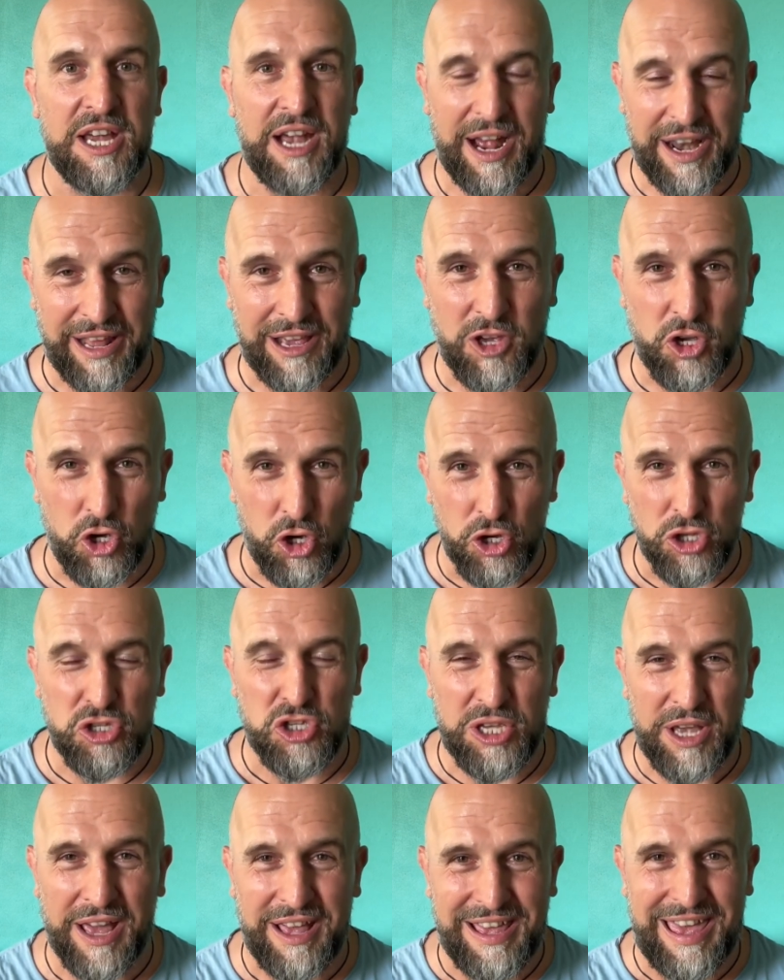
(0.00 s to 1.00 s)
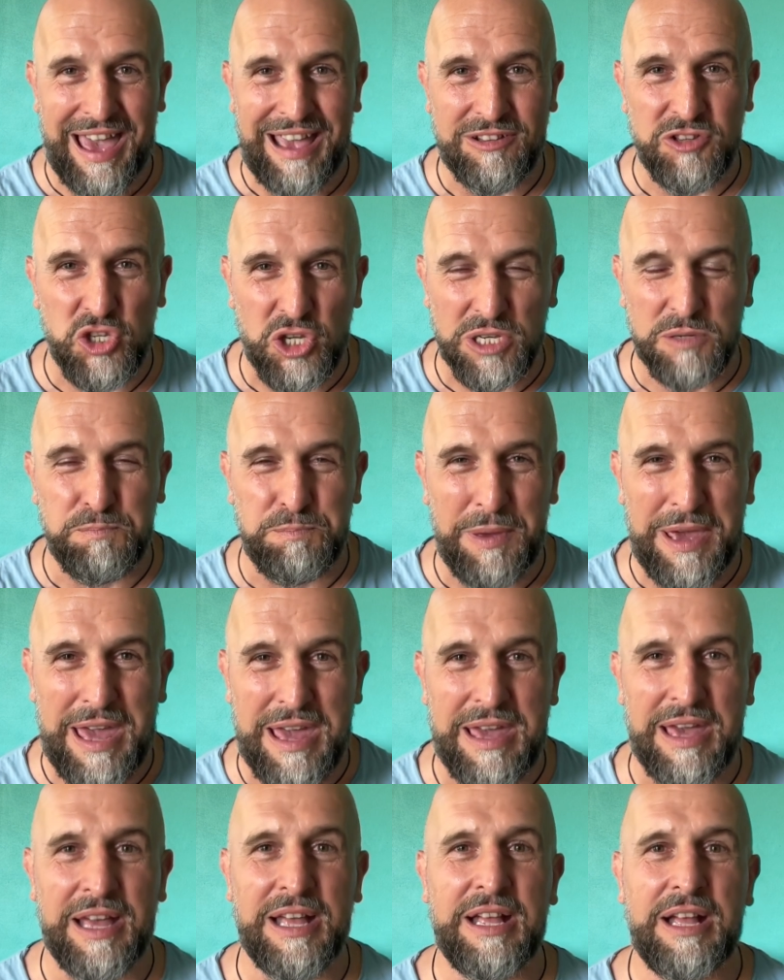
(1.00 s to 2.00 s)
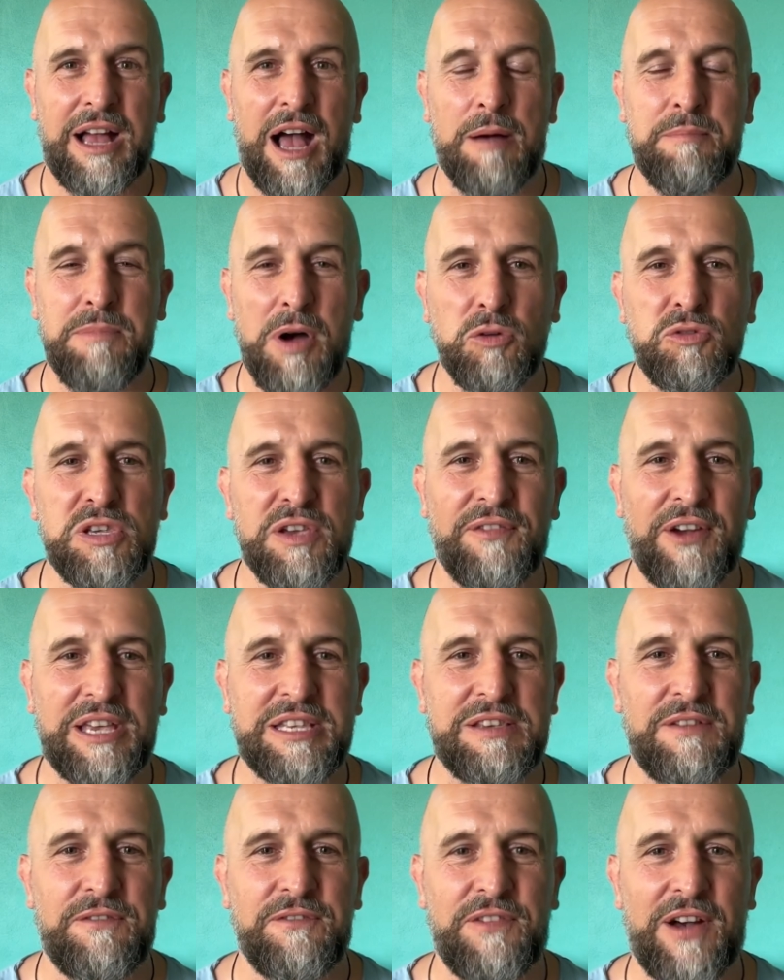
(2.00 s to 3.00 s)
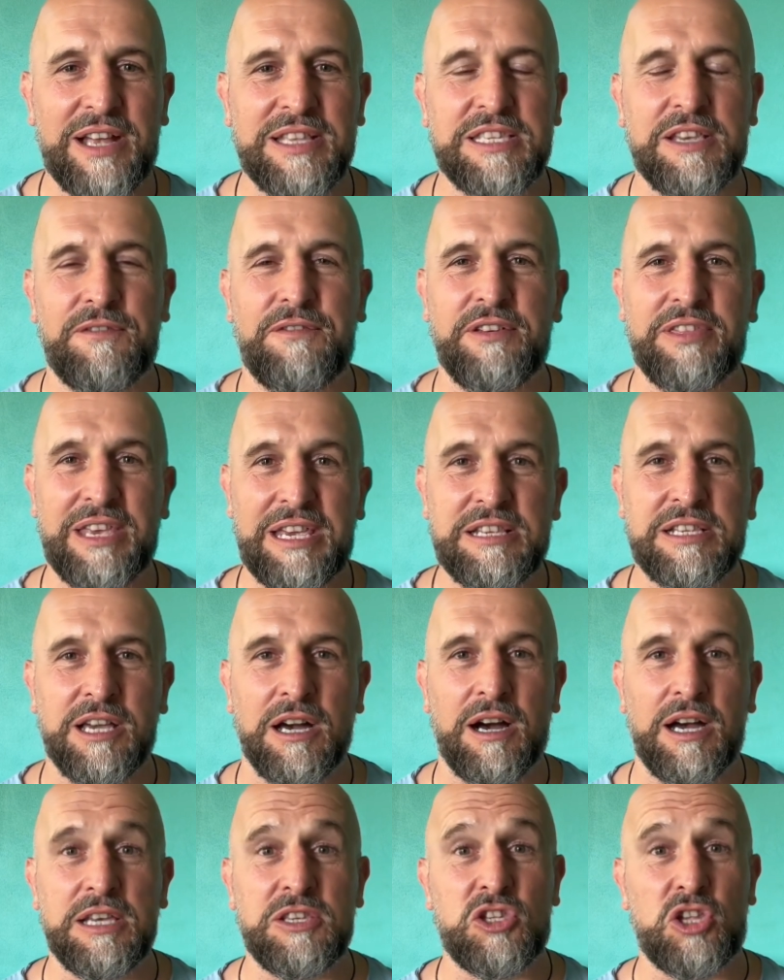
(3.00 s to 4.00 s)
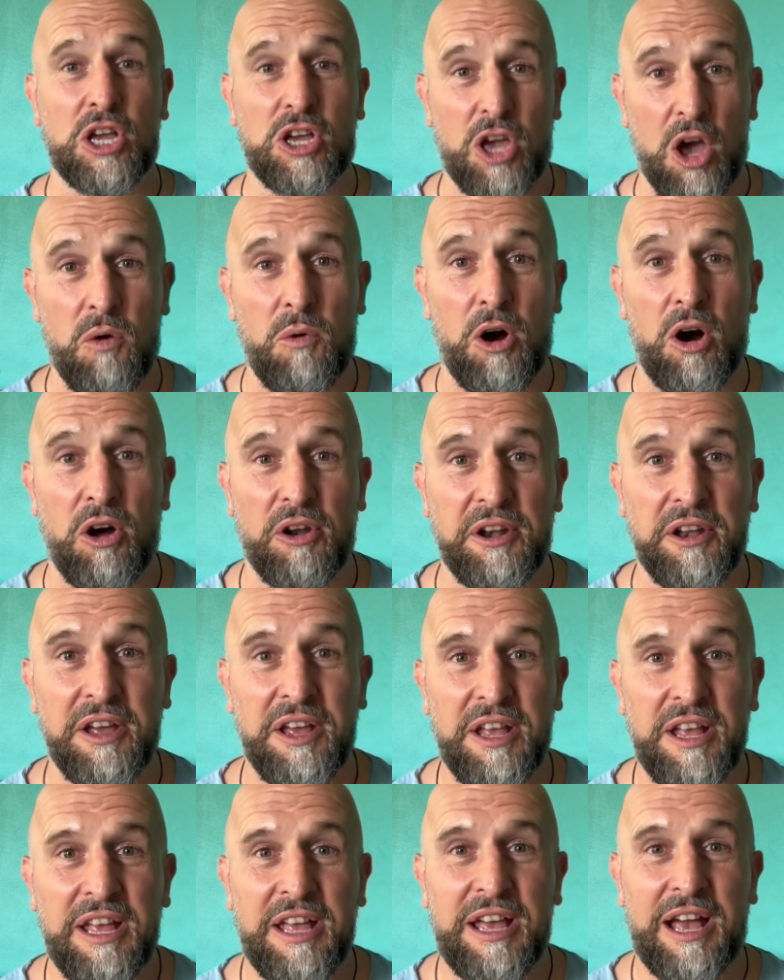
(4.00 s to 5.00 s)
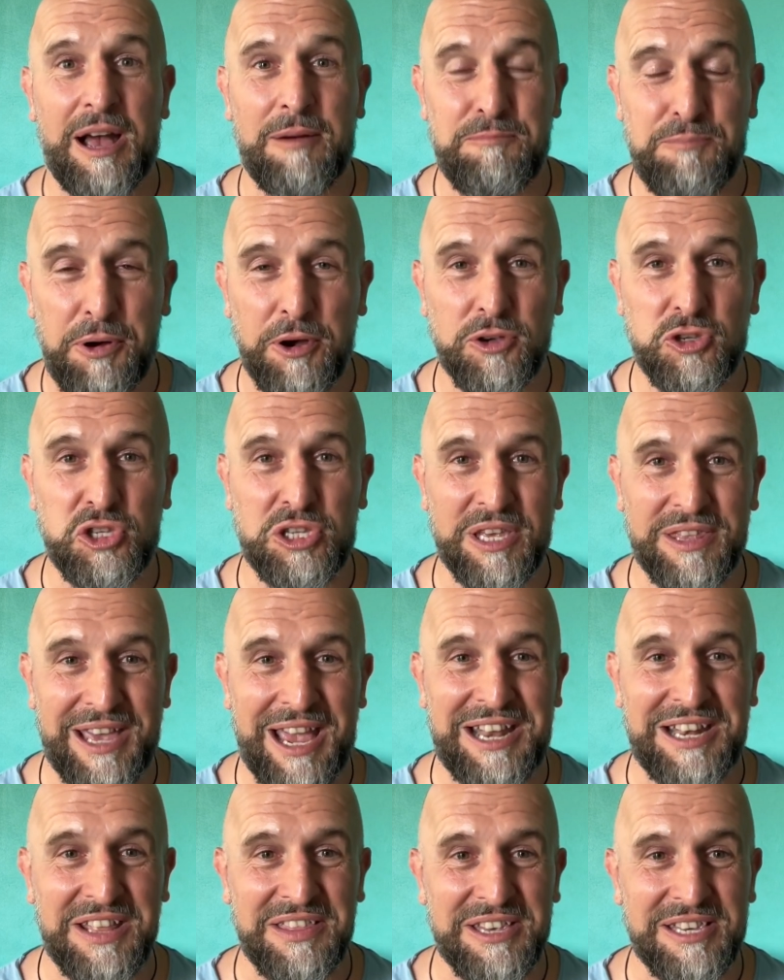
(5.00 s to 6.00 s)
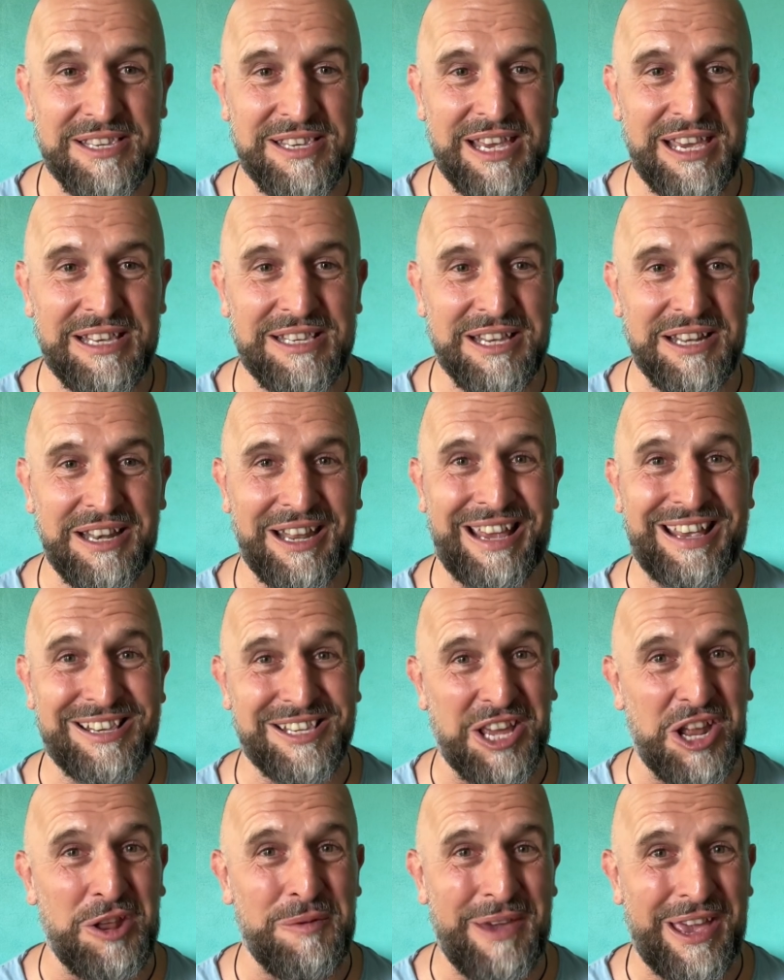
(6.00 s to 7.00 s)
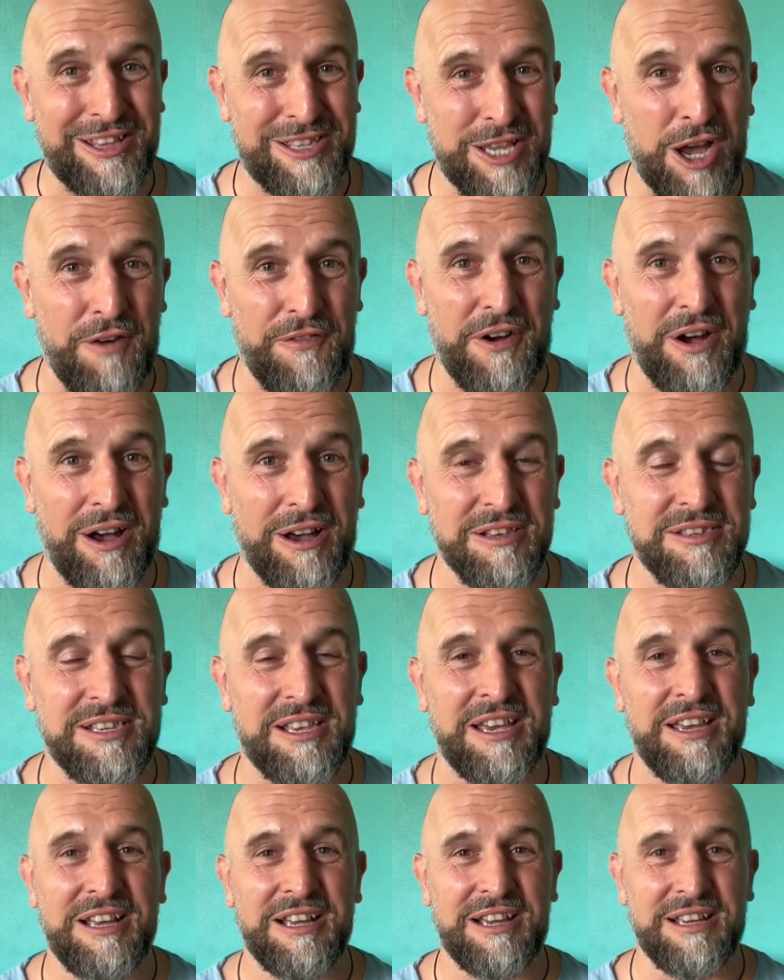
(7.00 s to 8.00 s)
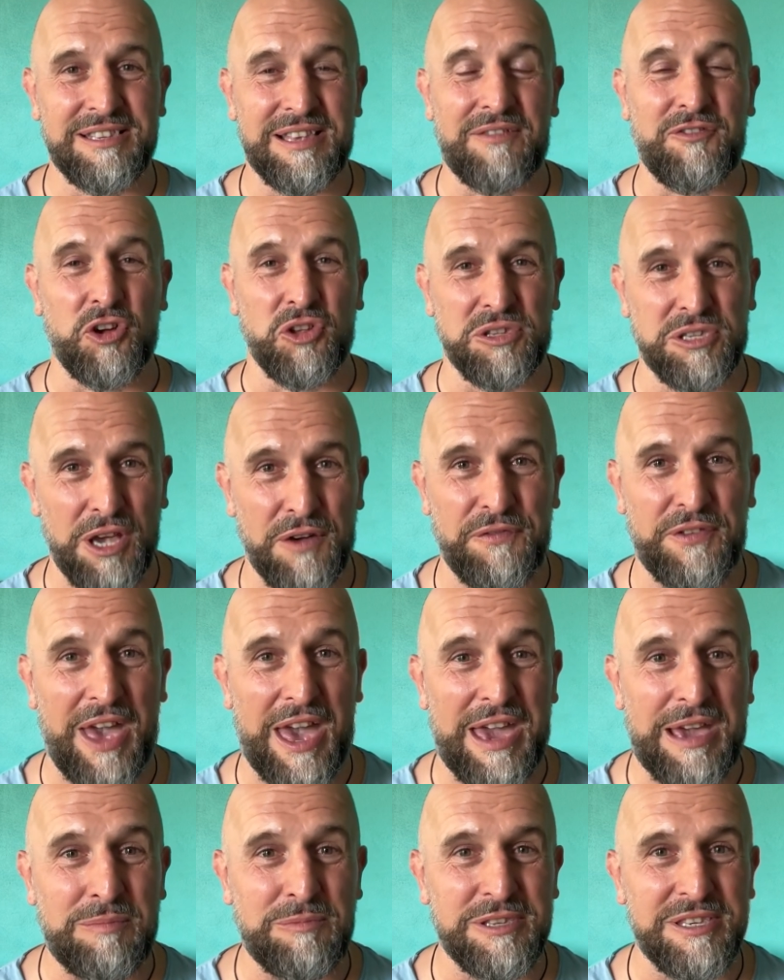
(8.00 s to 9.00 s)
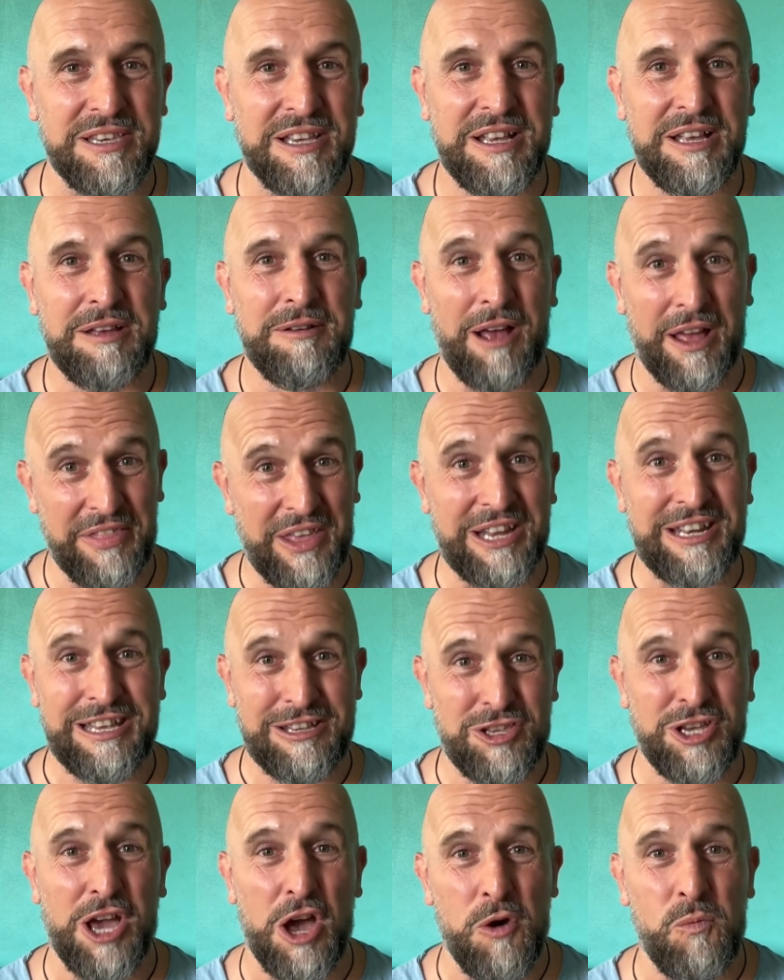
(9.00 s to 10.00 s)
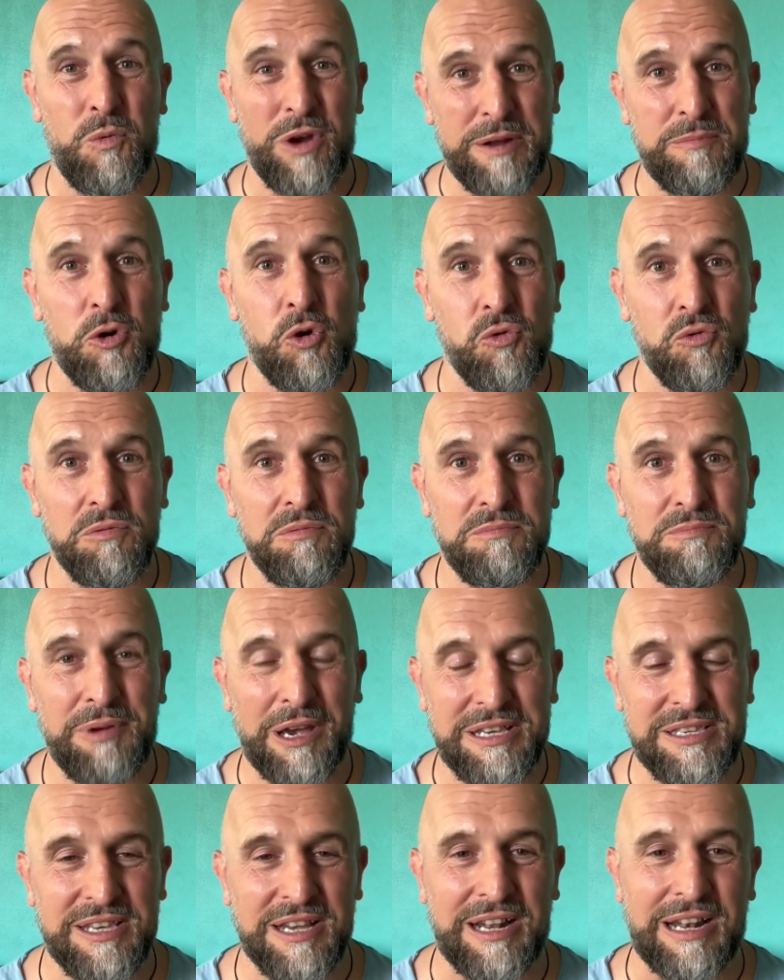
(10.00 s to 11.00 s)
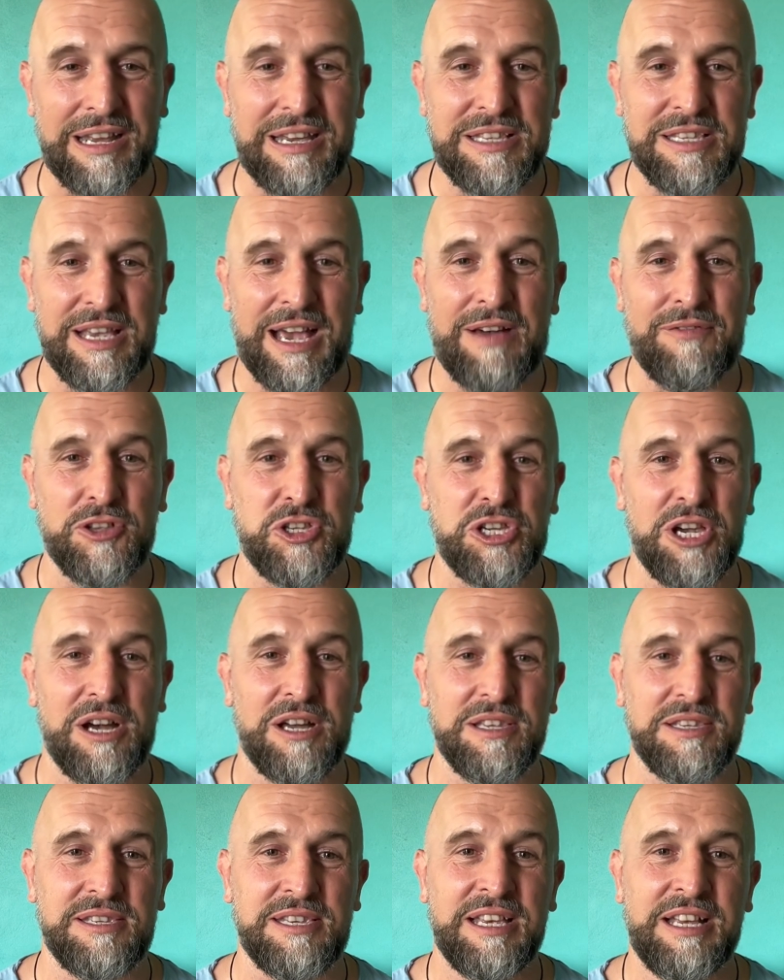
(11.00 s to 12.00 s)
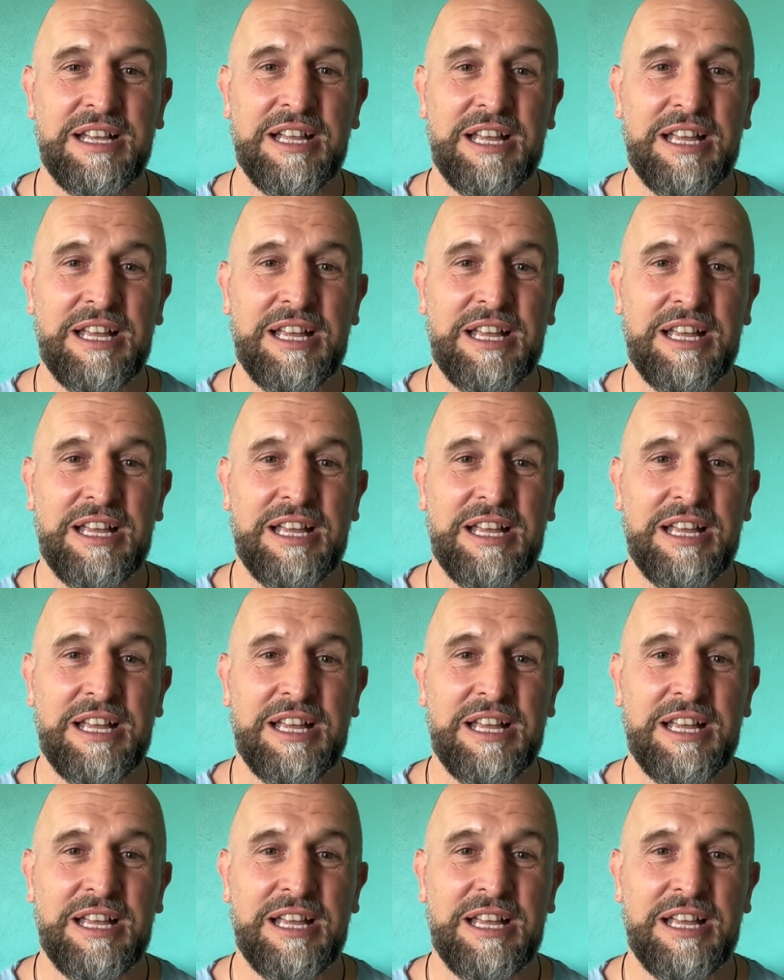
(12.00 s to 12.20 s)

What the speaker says: And it could, again, just be a motivating factor for these guys to go on and push to the end of the season. It's going to be a tough ask because they've got tough games and they need to go and win them all, basically, to have a chance.